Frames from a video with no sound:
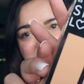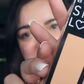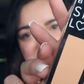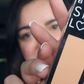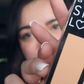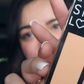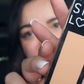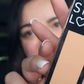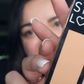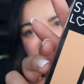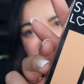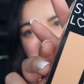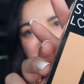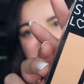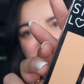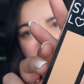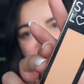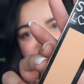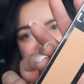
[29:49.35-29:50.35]
this
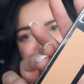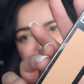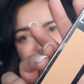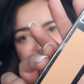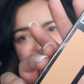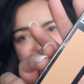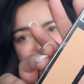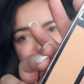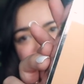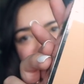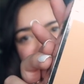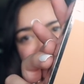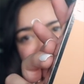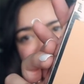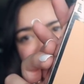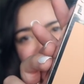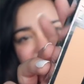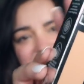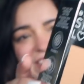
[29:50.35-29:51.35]
Becca foundation. It was
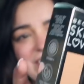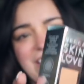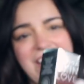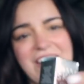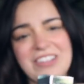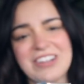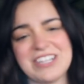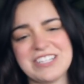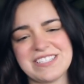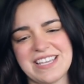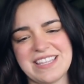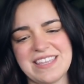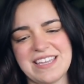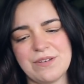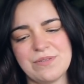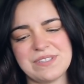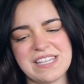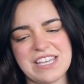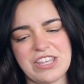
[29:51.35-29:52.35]
$11. I
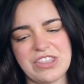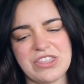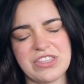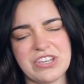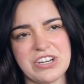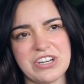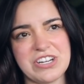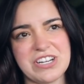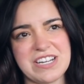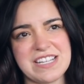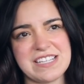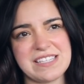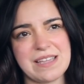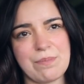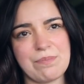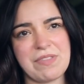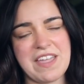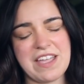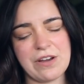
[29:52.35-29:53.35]
think it was like 30
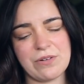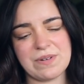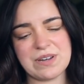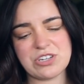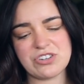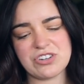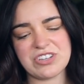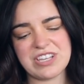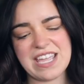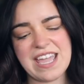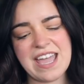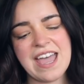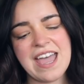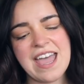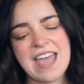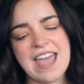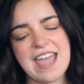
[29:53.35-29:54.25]
something originally.